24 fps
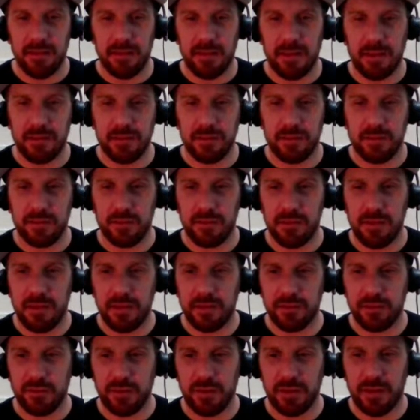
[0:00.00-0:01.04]
let's
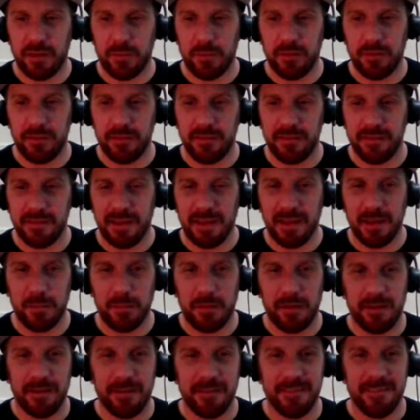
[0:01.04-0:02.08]
try that one. Is that any
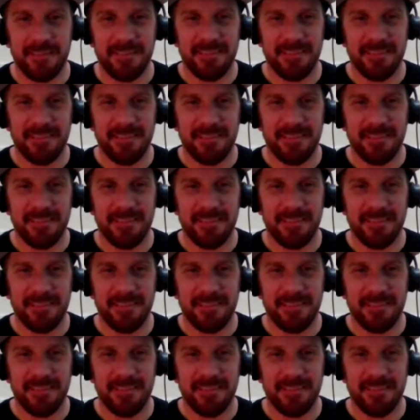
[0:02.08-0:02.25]
better?